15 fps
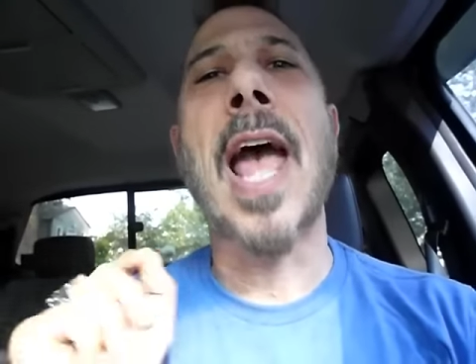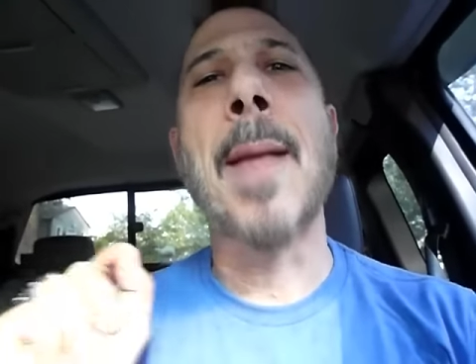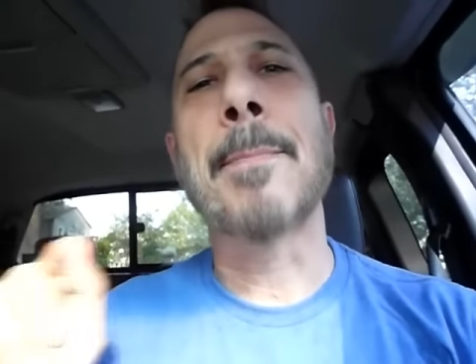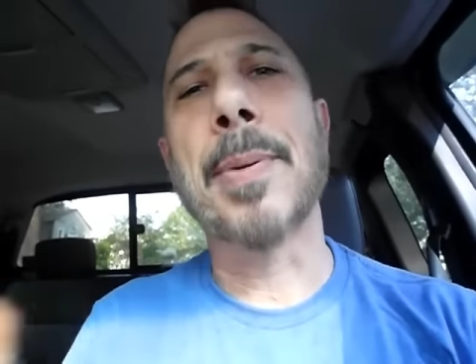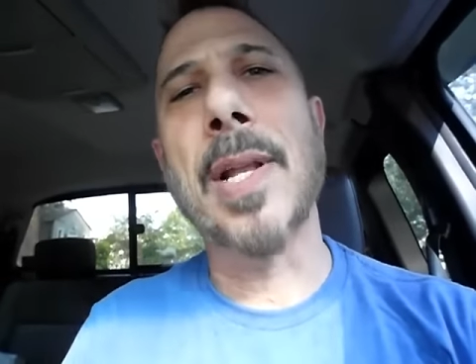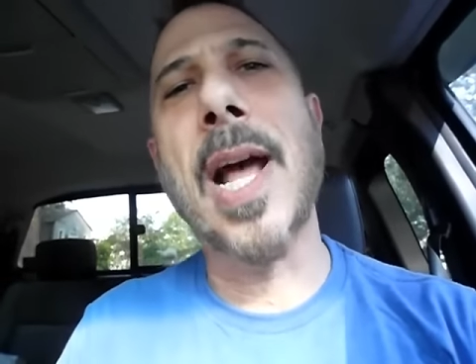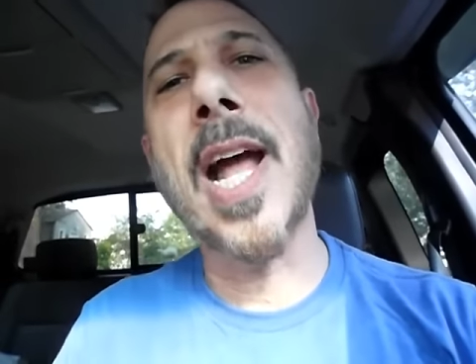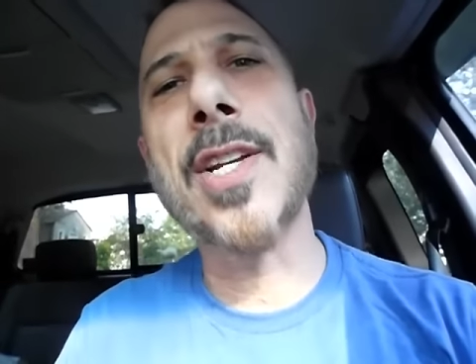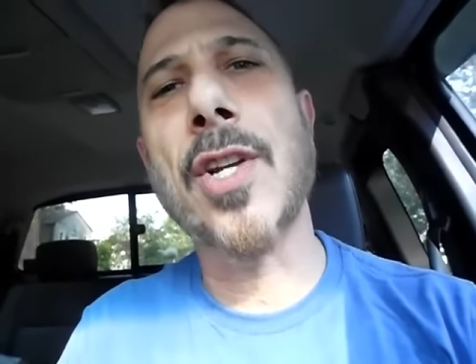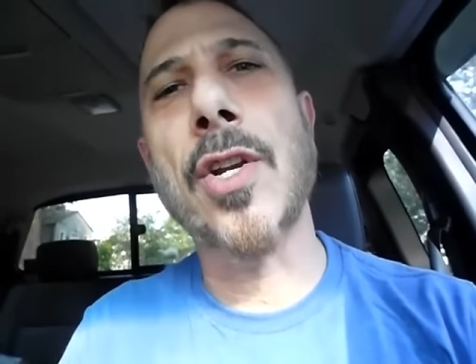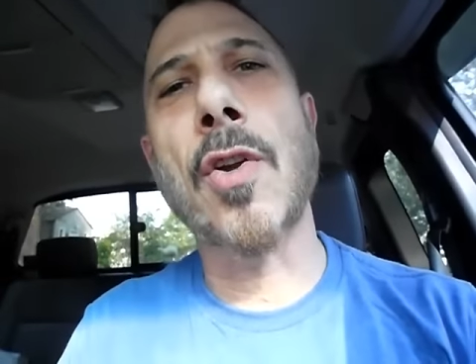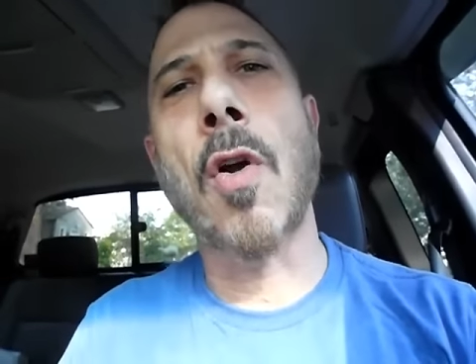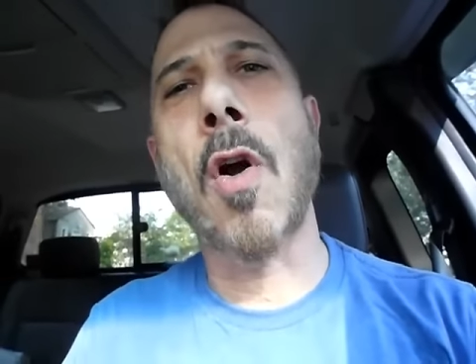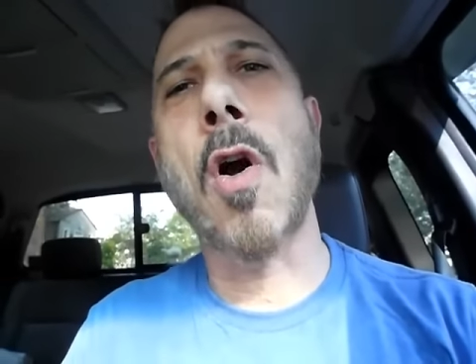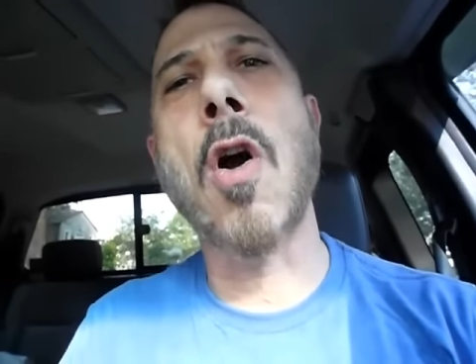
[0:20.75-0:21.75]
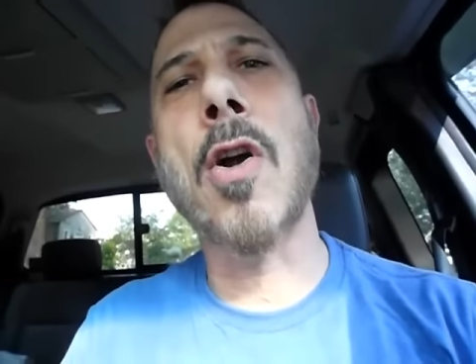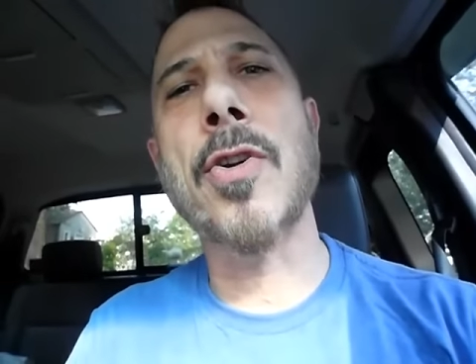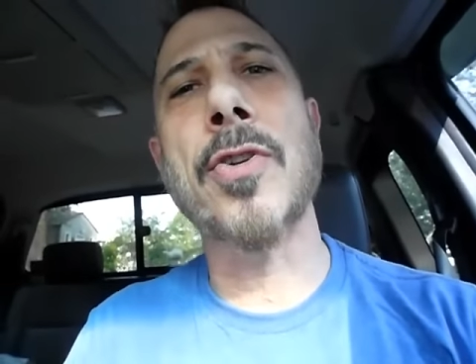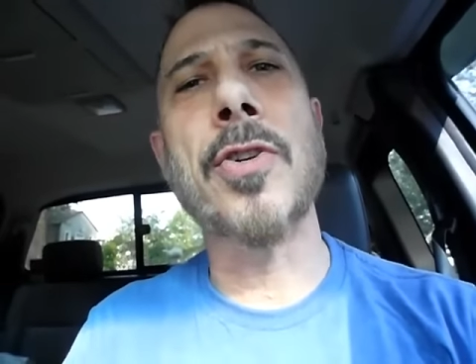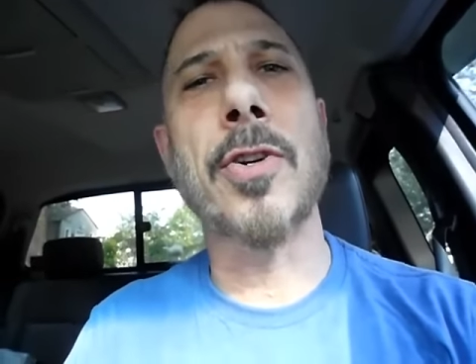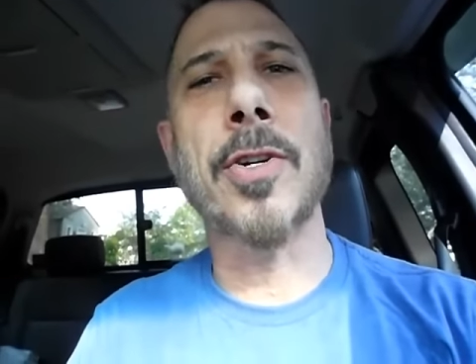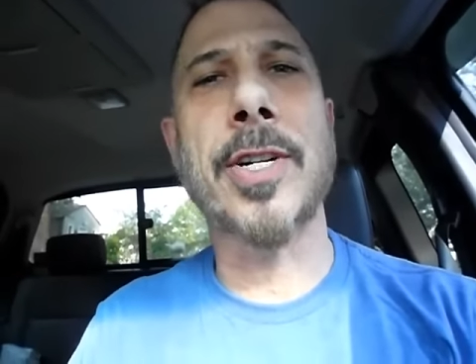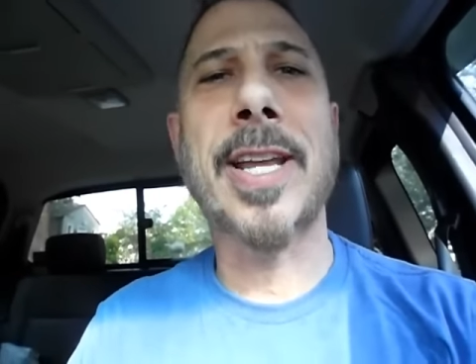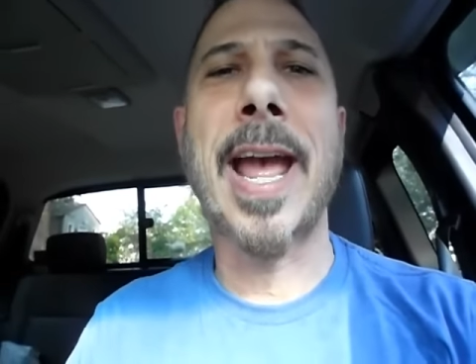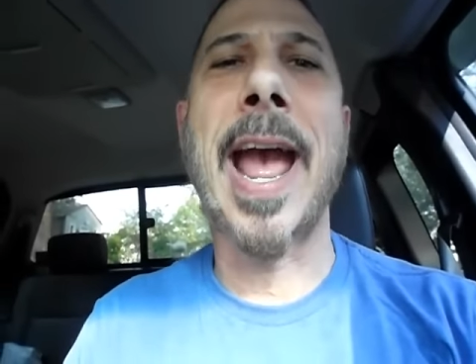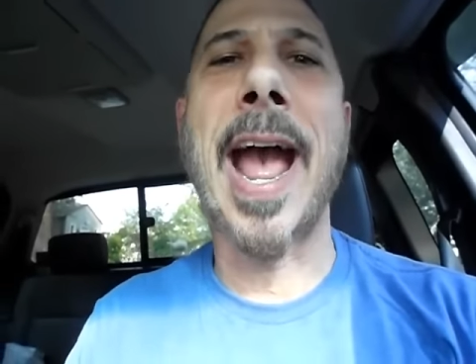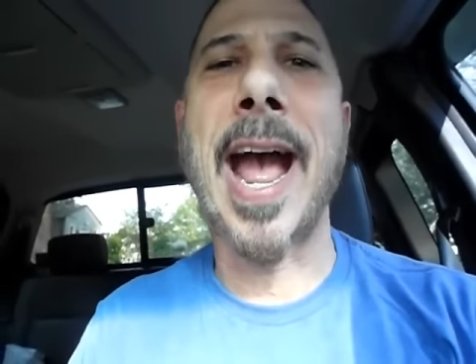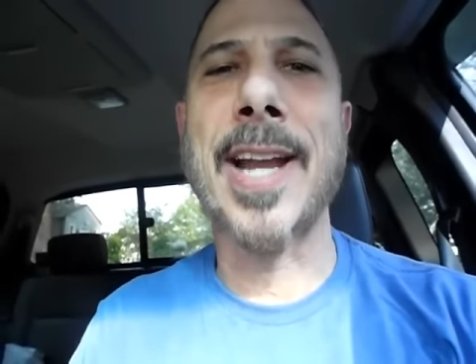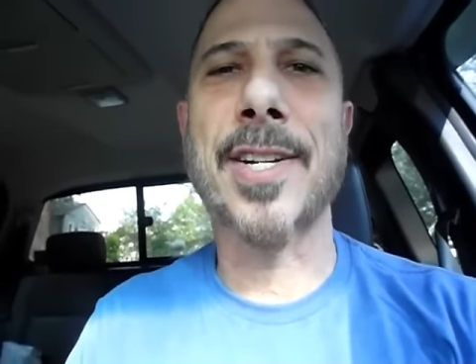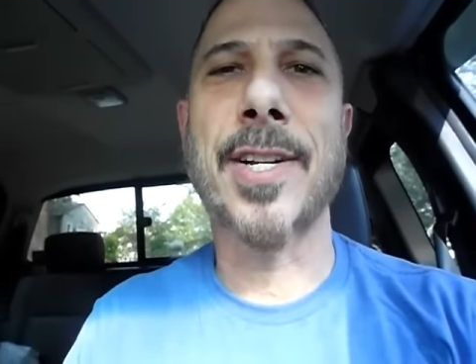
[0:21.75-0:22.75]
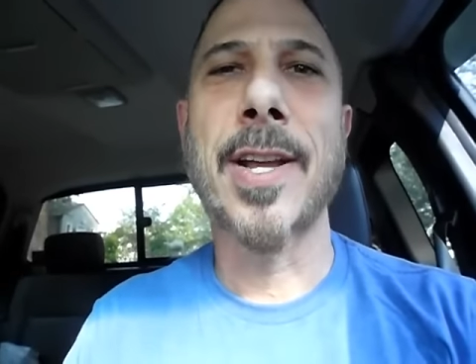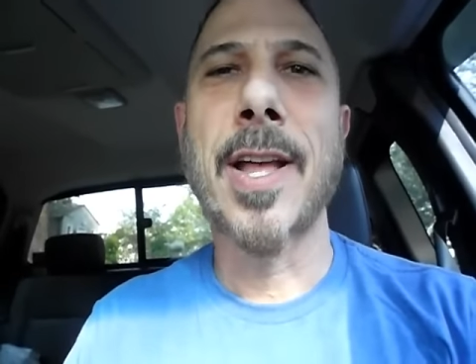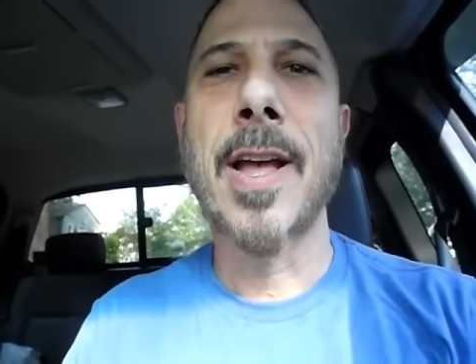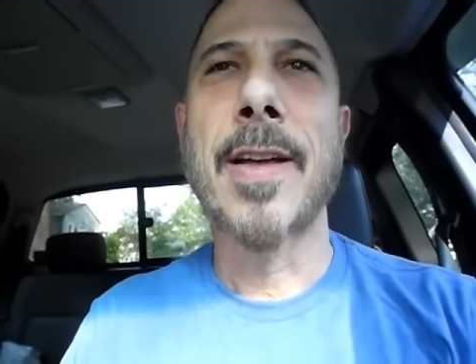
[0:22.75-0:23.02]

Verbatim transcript: and pledge your hard-earned cash